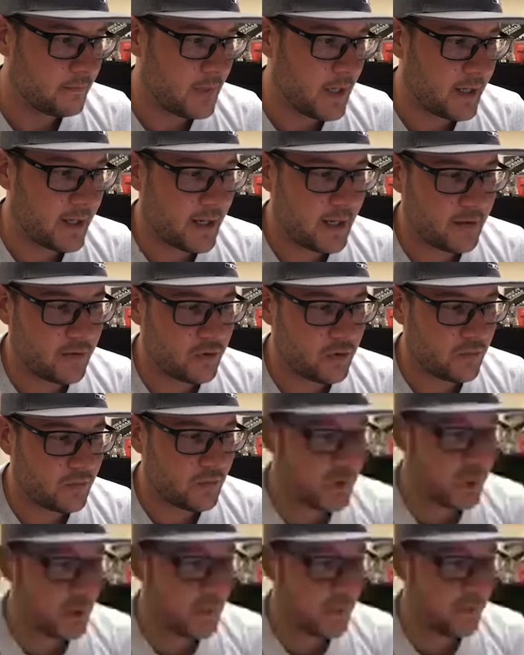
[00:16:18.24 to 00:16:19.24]
Again,
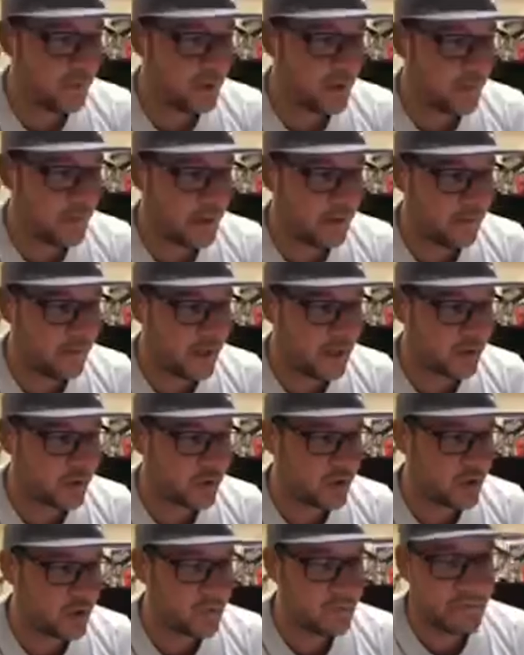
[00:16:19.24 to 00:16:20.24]
cheaper for the
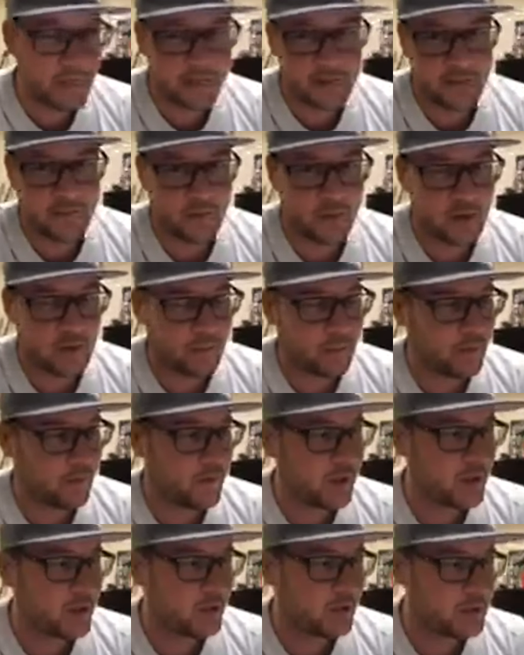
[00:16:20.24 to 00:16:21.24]
manufacturers, better for the
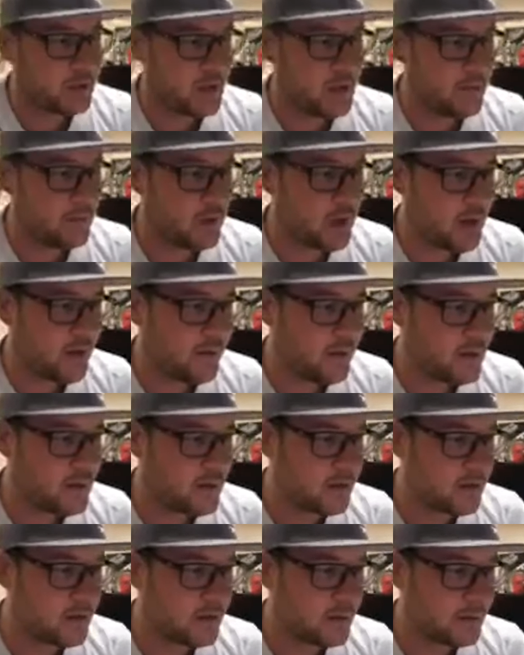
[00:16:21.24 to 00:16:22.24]
professional team drivers.